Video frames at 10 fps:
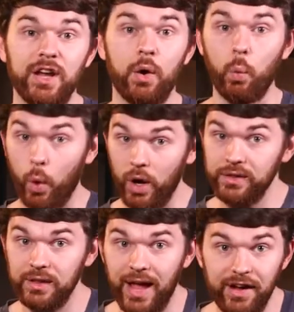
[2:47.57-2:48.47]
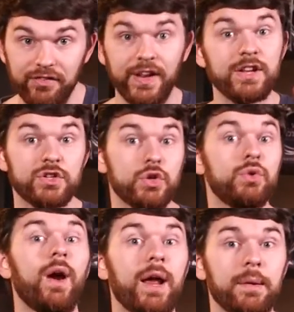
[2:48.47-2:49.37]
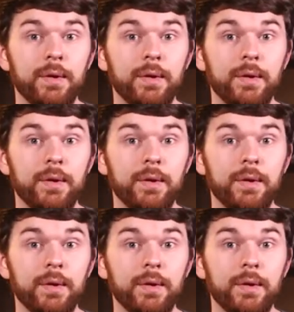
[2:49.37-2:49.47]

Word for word: one left and two right,